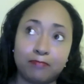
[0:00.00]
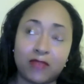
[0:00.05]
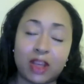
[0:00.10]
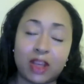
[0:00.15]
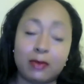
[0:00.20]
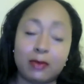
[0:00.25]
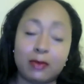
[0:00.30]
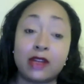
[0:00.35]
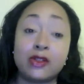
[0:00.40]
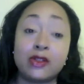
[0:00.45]

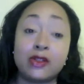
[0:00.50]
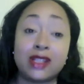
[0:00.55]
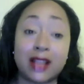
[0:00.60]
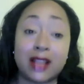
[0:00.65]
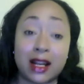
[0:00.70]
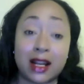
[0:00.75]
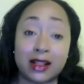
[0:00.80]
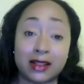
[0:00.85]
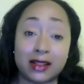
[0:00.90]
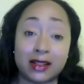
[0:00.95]
But there was a
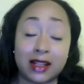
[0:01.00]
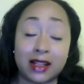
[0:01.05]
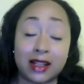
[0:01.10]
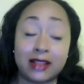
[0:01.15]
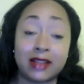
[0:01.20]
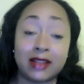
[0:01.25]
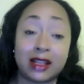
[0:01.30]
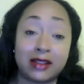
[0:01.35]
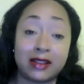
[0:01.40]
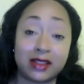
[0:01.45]
lot he said in
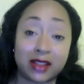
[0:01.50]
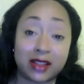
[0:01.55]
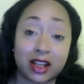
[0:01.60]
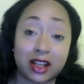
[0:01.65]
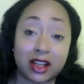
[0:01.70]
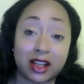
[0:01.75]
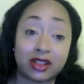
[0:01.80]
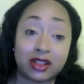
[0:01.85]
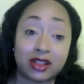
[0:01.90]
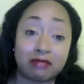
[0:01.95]
that
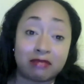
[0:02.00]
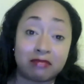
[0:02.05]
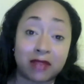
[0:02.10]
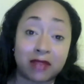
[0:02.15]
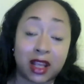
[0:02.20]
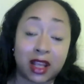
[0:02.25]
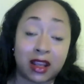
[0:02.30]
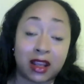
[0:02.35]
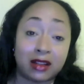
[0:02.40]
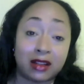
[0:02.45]
discussion,
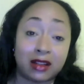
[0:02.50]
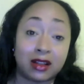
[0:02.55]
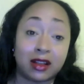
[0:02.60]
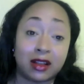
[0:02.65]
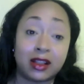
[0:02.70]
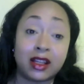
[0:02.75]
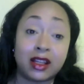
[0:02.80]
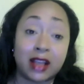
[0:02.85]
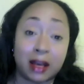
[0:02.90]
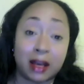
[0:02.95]
and uh,
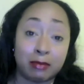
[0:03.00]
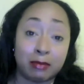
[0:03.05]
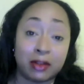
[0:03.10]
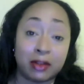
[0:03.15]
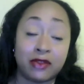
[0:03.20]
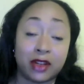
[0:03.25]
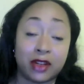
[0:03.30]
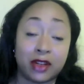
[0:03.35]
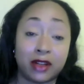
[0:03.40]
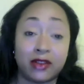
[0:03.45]
it got me
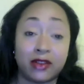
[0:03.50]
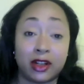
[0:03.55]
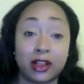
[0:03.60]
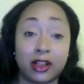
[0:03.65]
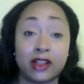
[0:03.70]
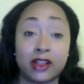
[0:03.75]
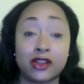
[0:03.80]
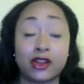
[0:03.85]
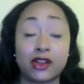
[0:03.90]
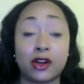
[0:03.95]
very, very
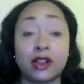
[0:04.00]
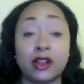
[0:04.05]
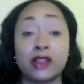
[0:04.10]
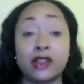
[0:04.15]
concerned.